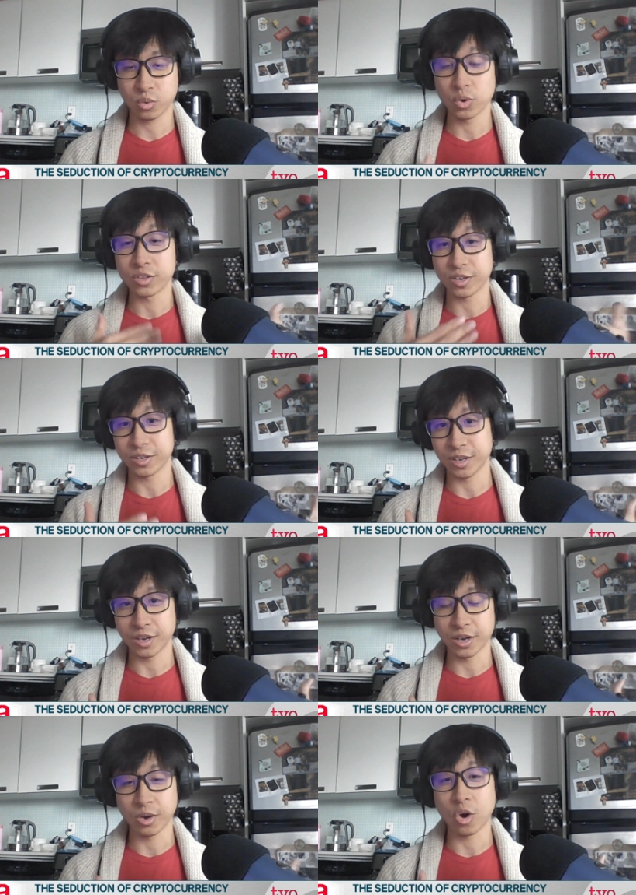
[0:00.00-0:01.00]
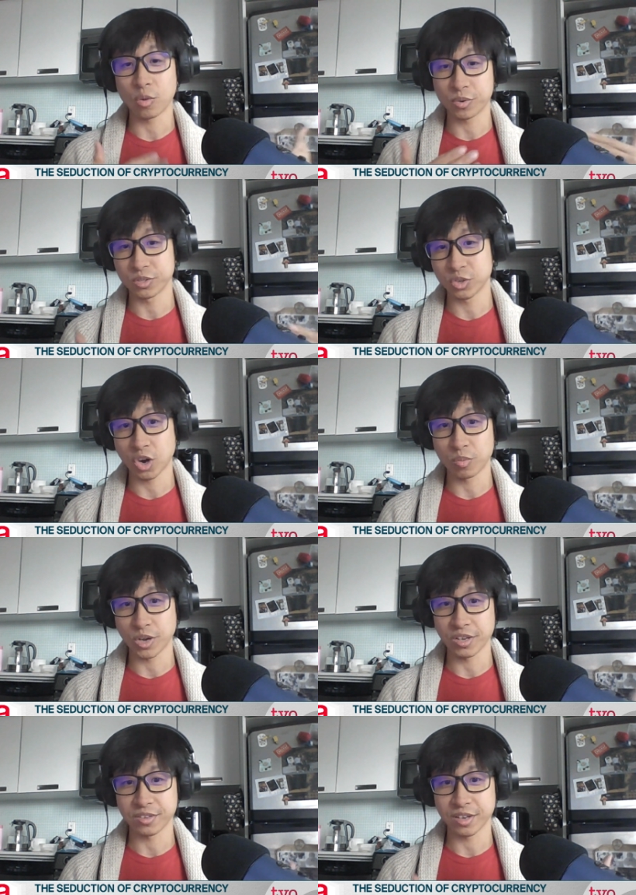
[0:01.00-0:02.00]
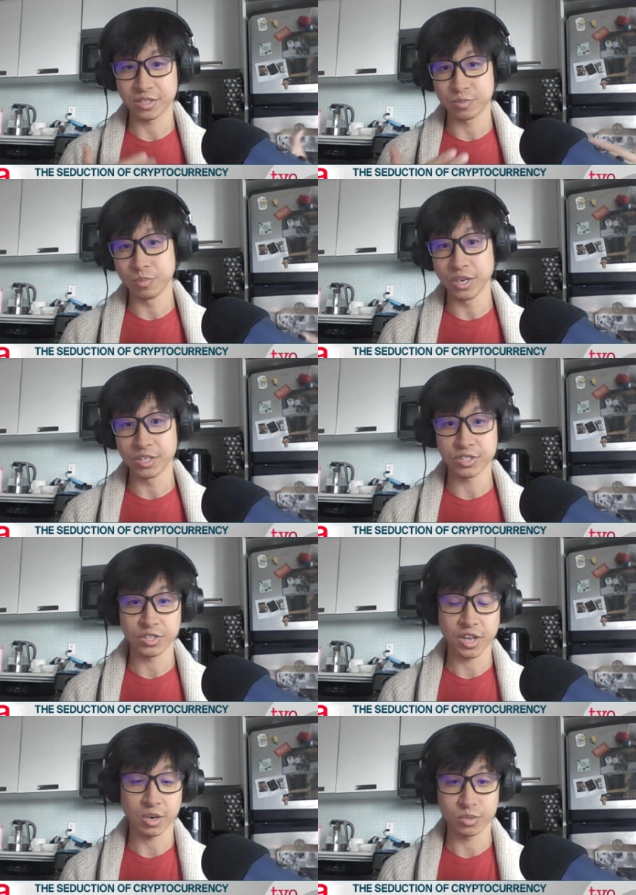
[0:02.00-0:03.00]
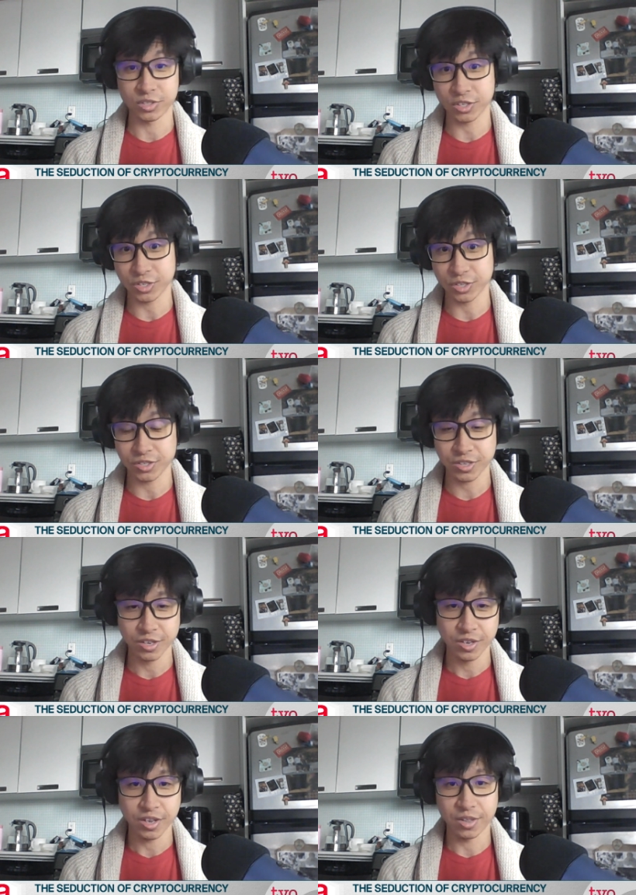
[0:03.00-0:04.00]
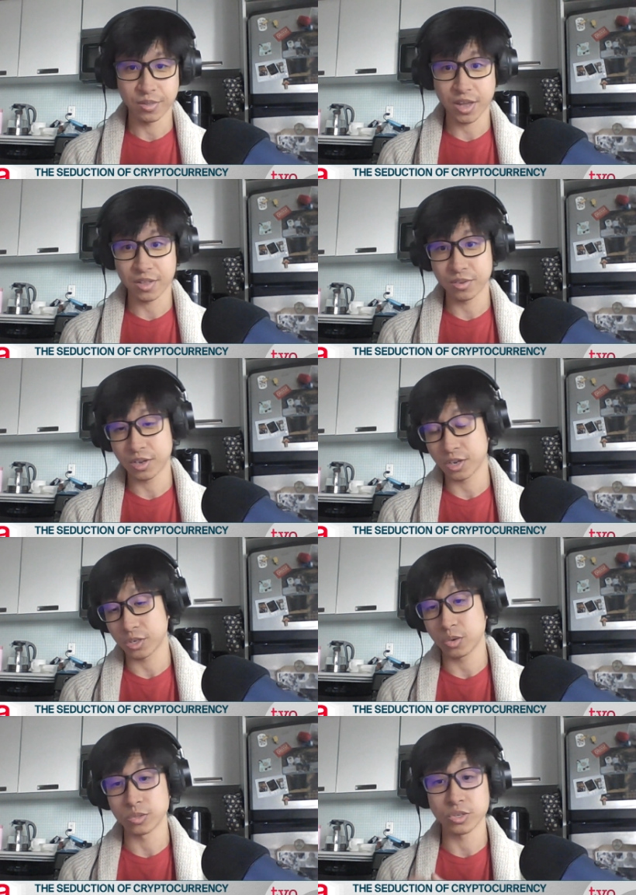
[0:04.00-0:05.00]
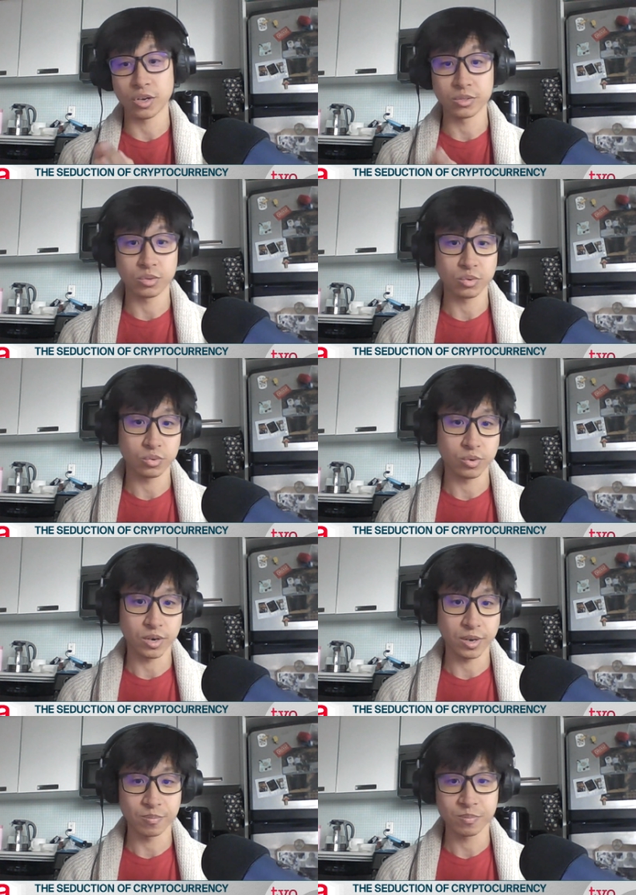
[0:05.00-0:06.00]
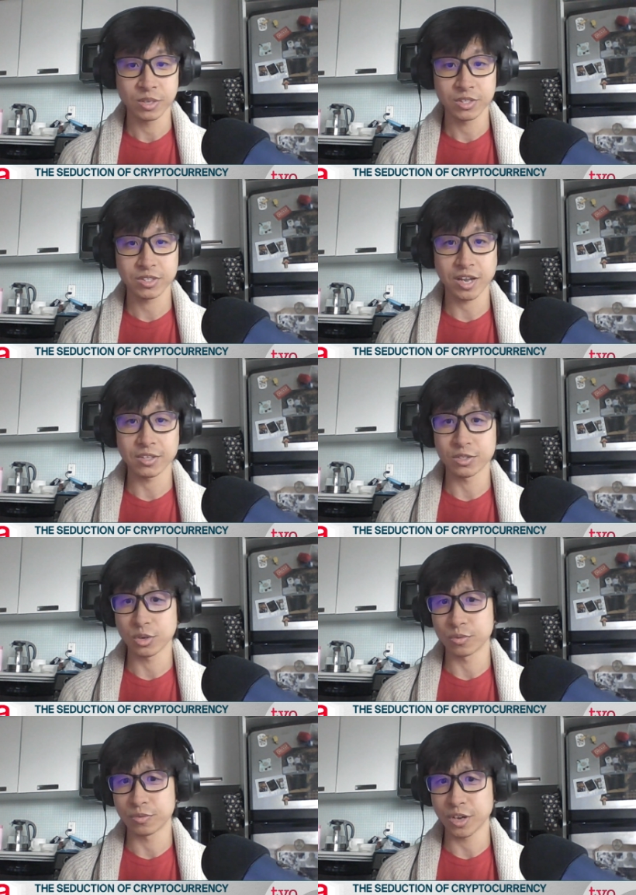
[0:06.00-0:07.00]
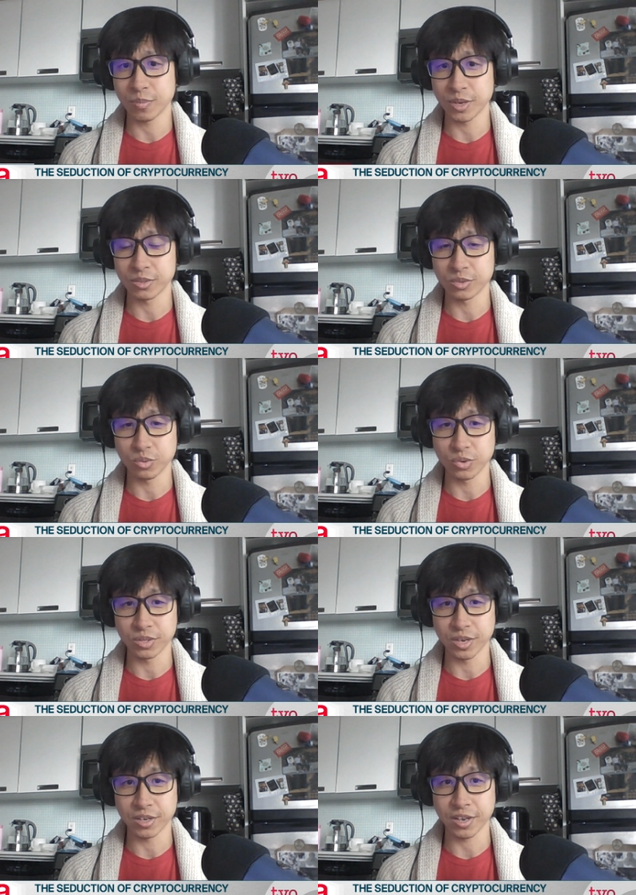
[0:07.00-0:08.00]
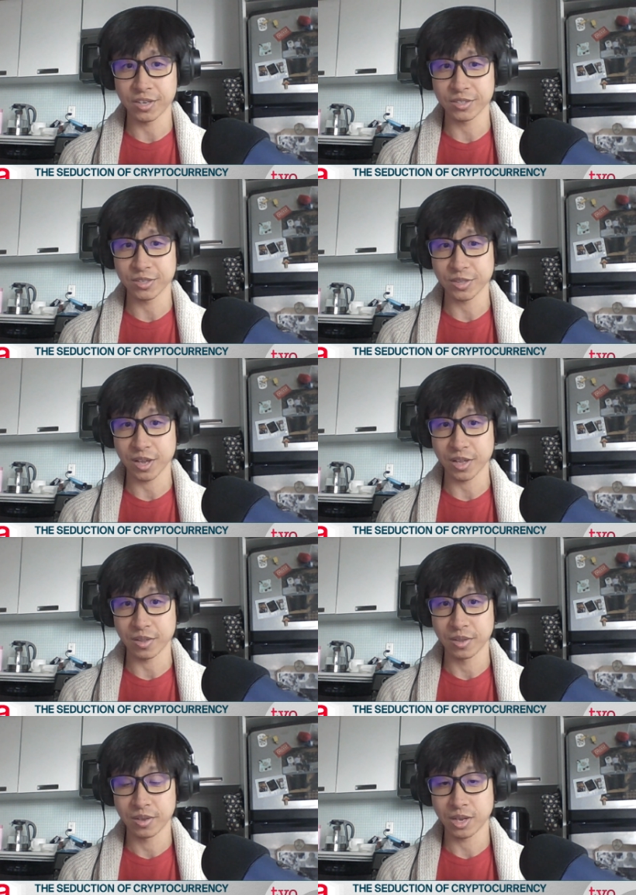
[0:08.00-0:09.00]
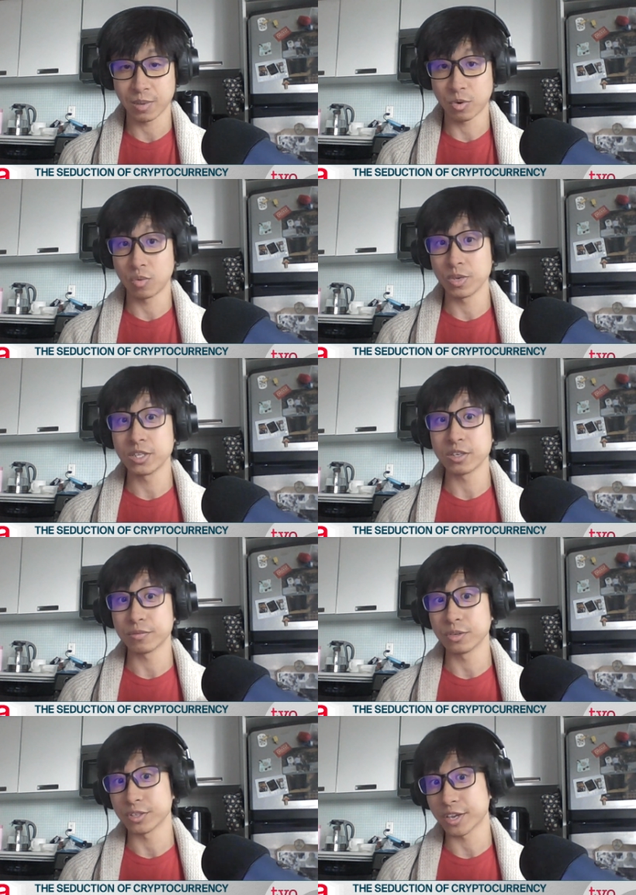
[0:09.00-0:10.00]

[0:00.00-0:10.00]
quitting a, a, corporate job where he does mergers and acquisitions and then uh, goes on to uh, start his own firm and doing uh, cases that are more meaningful to